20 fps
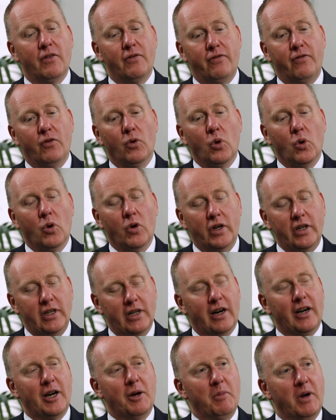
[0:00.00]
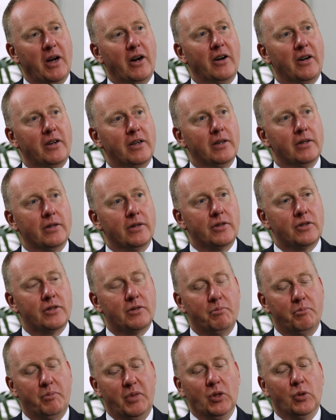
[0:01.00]
for young
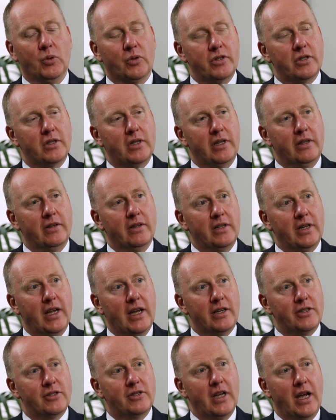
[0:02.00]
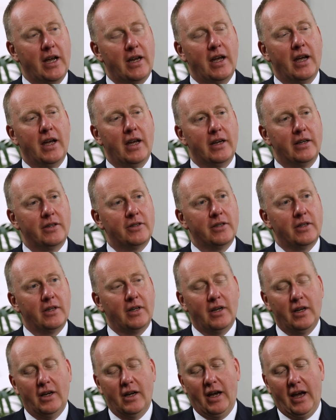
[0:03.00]
Americans built in the next decade.
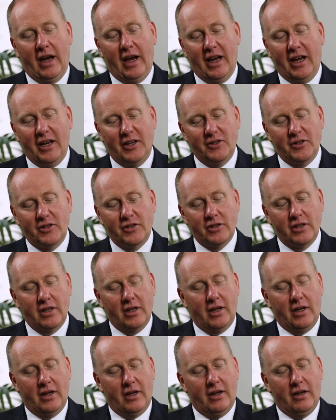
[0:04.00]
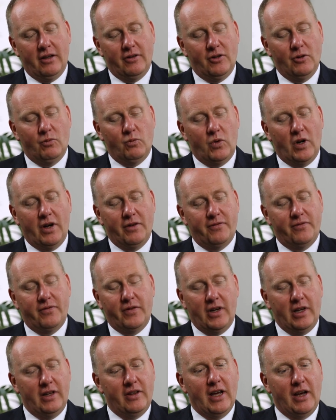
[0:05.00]
And the
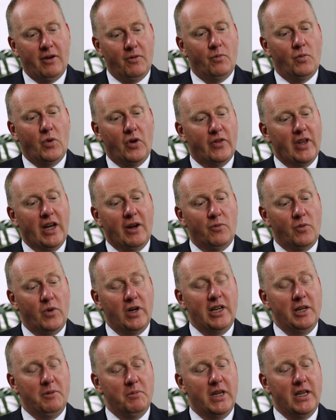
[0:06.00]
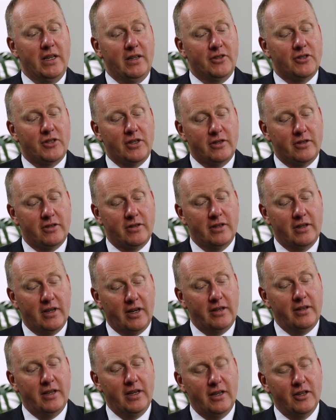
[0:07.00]
rough, that what that really means is that
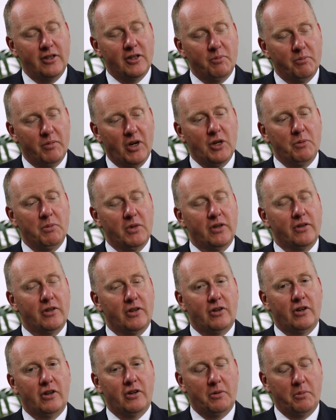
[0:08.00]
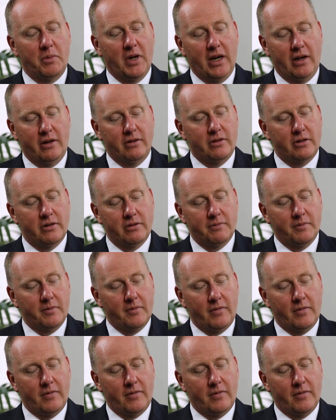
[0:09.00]
I think at the moment there are about